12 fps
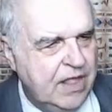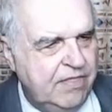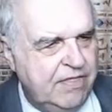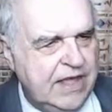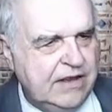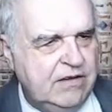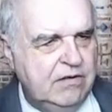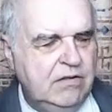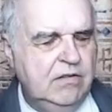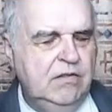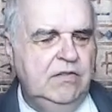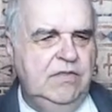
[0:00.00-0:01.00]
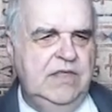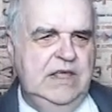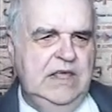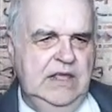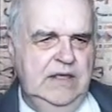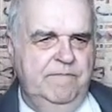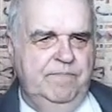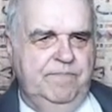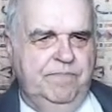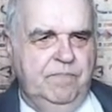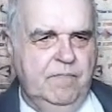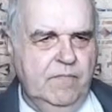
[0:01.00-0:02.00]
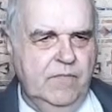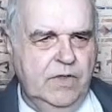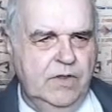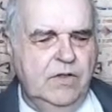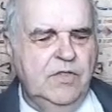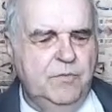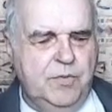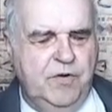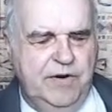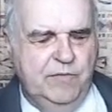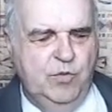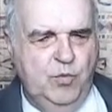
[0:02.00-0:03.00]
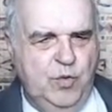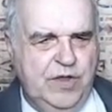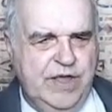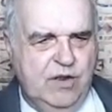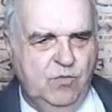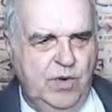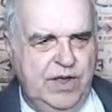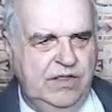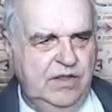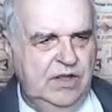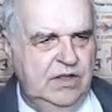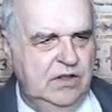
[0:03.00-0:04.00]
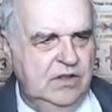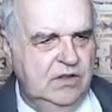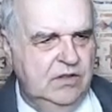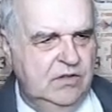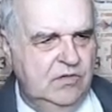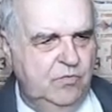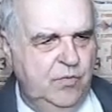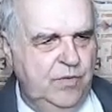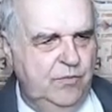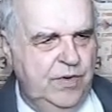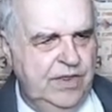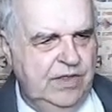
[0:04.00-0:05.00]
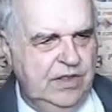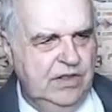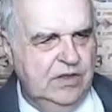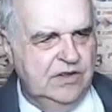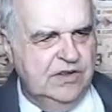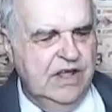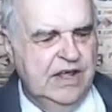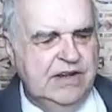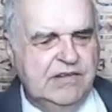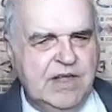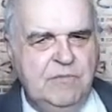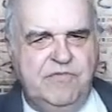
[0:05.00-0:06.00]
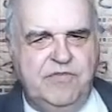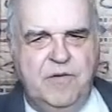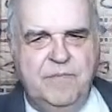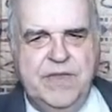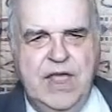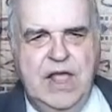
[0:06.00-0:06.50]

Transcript: that the program will work out where the slide has come from,